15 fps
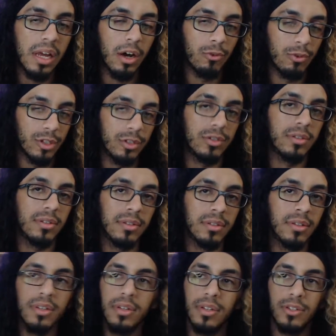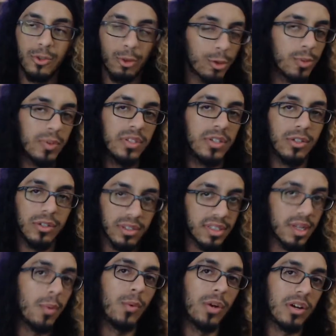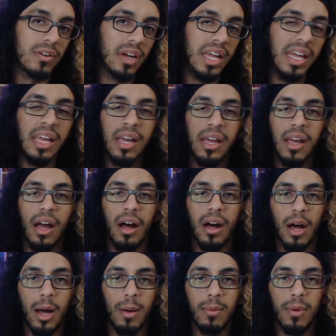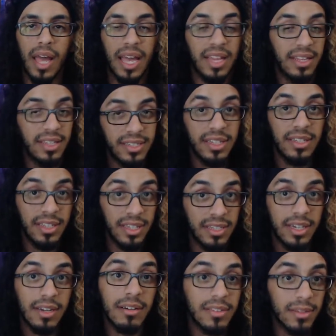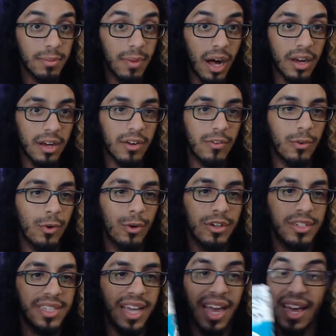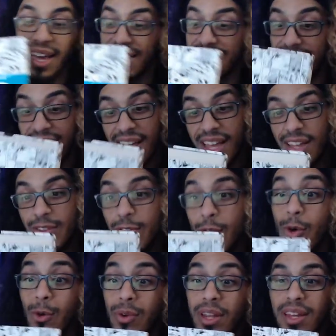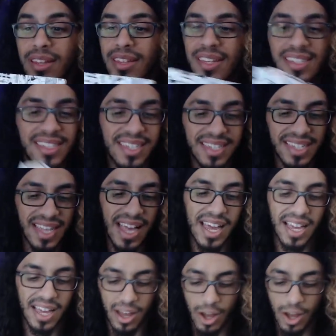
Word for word: original source material somewhere, right? Um, and this is this here is the manga, of course. And dude, this is like